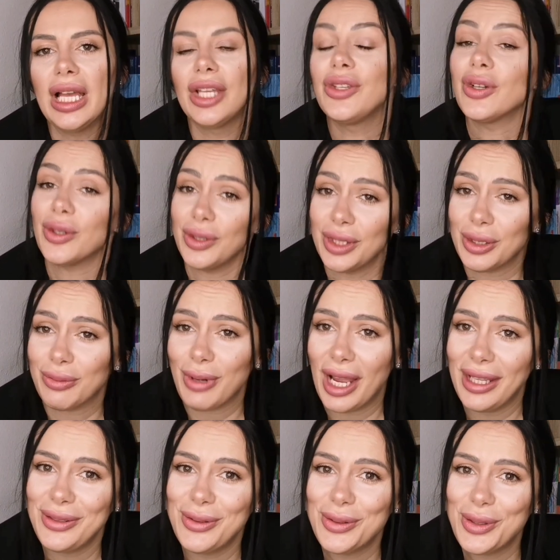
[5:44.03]
You're on the
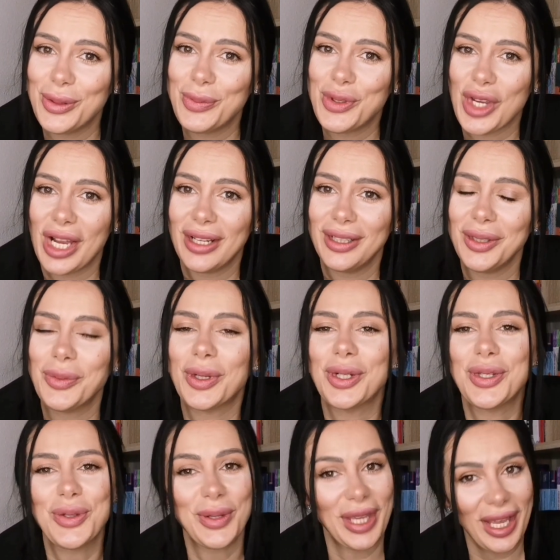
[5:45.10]
right YouTube channel
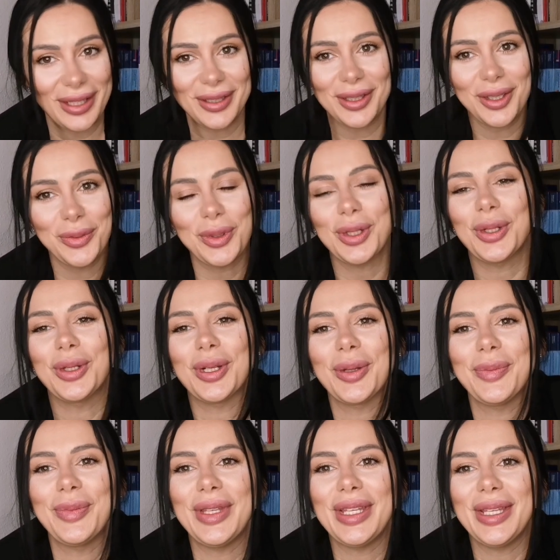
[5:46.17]
where together we're going
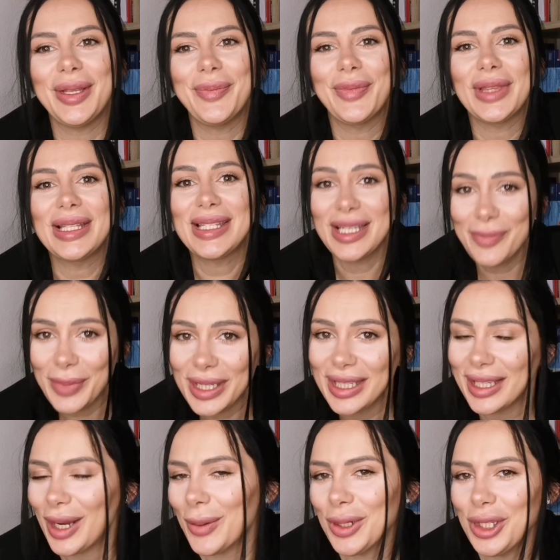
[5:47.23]
to be
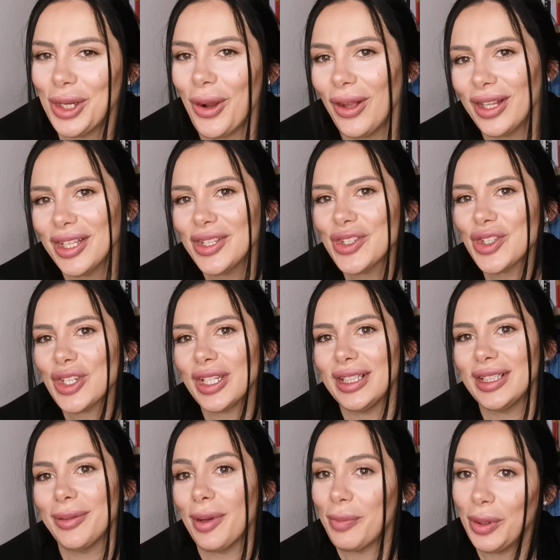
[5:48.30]
deepening our knowledge
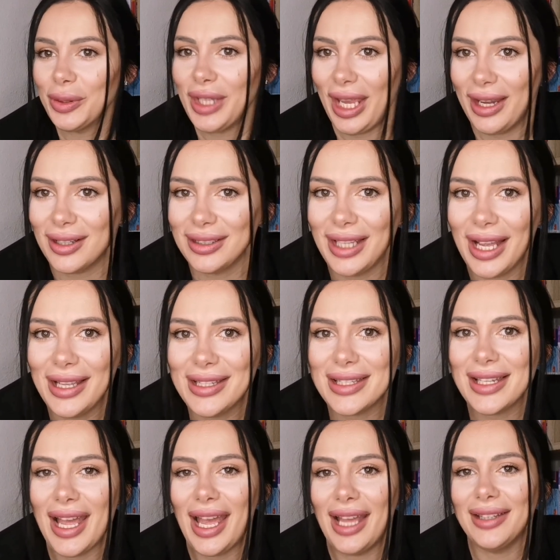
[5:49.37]
about
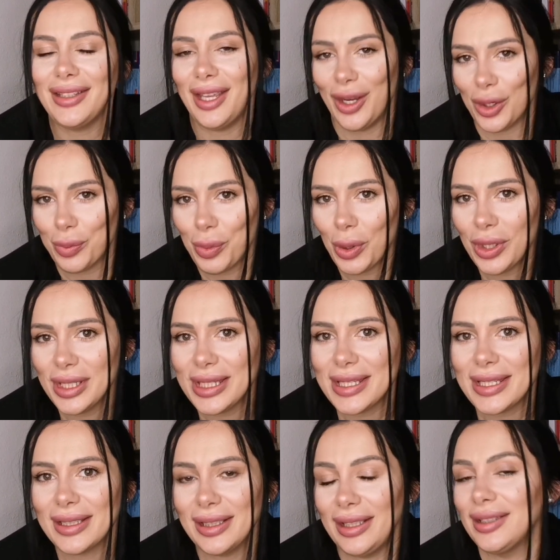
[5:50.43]
airlines and the
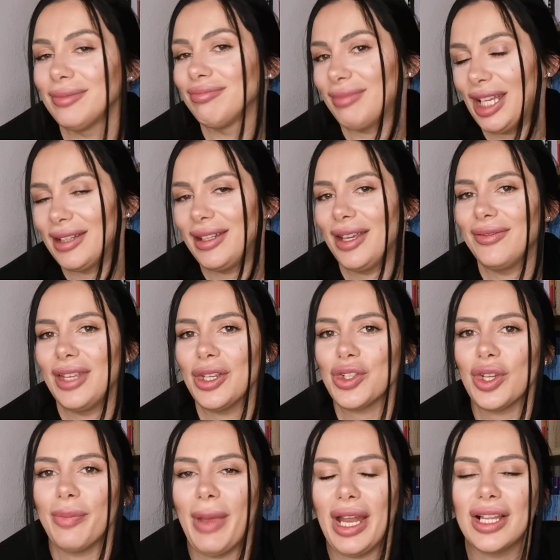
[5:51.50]
airports and the
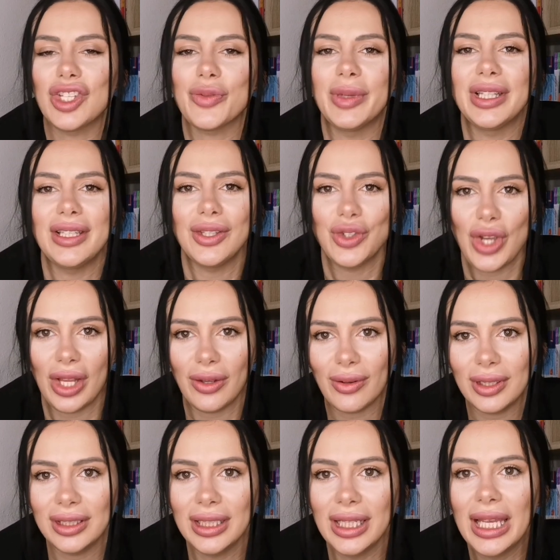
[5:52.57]
aviation management in
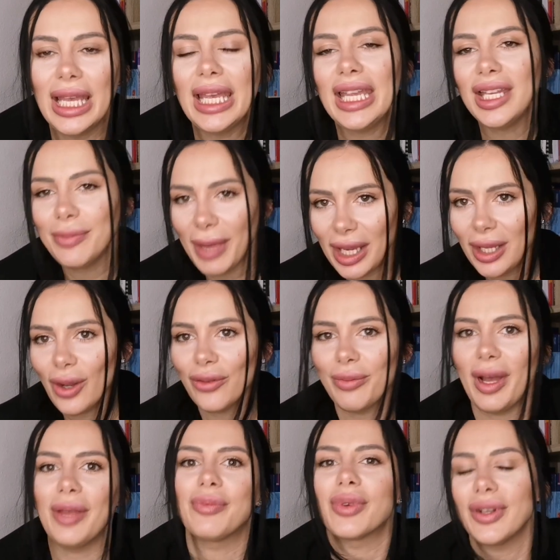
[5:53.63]
general. In many of
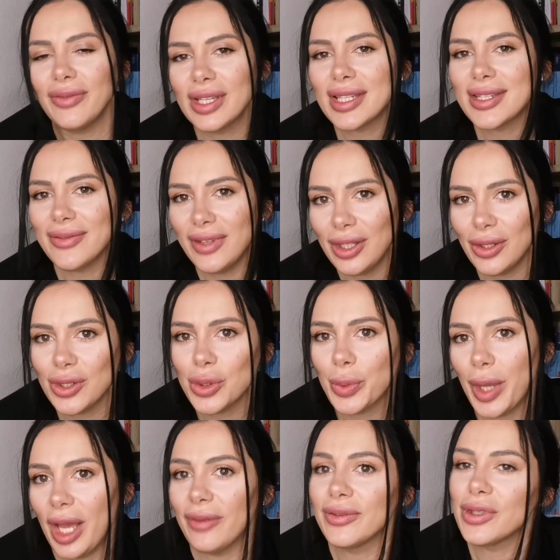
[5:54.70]
my previous videos,
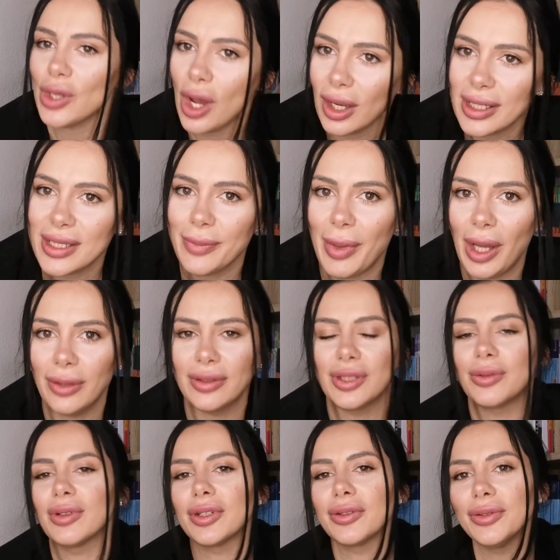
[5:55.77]
we have talked about
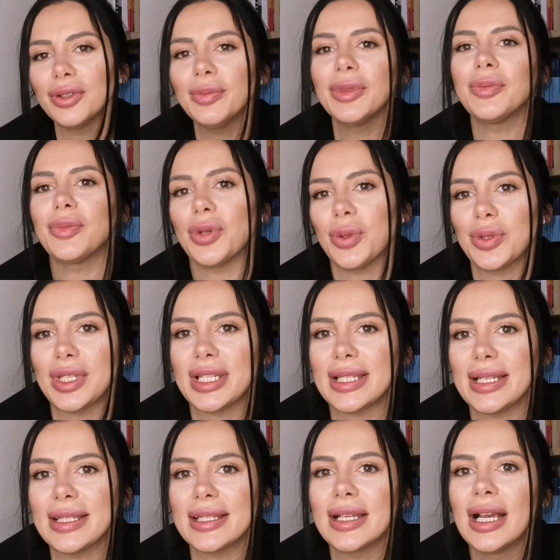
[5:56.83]
the recruitment
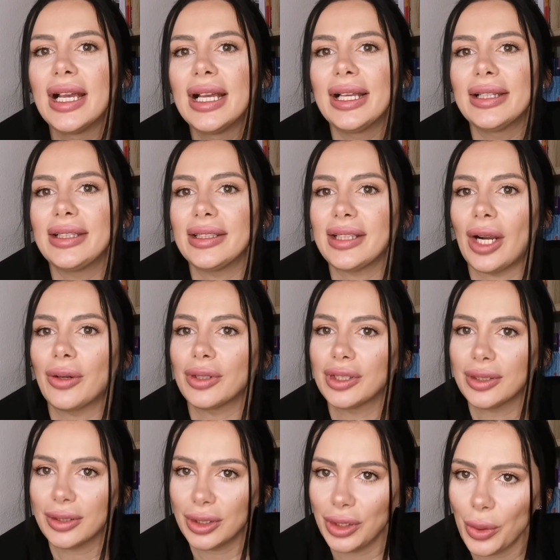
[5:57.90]
processes that are
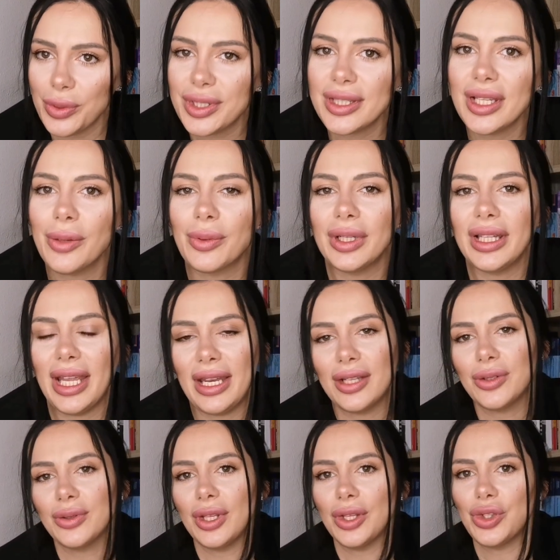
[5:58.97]
closely
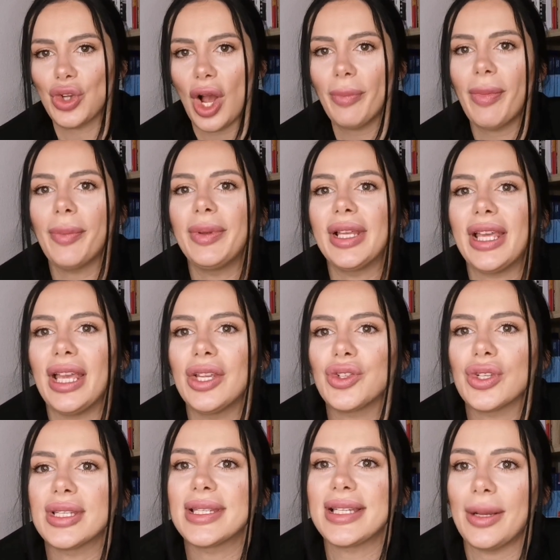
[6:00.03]
related to the job
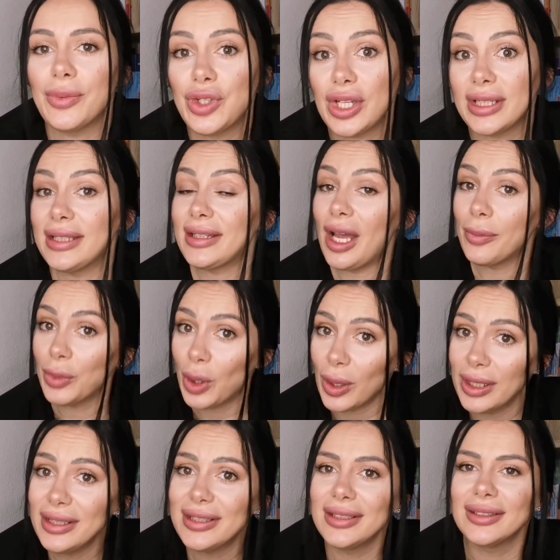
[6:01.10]
application subject that I'm
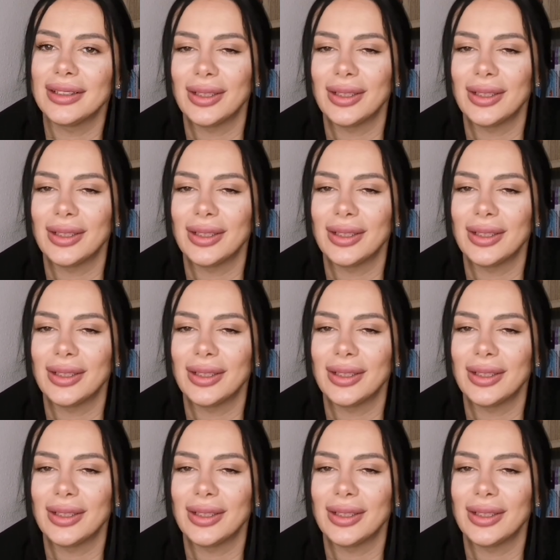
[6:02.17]
currently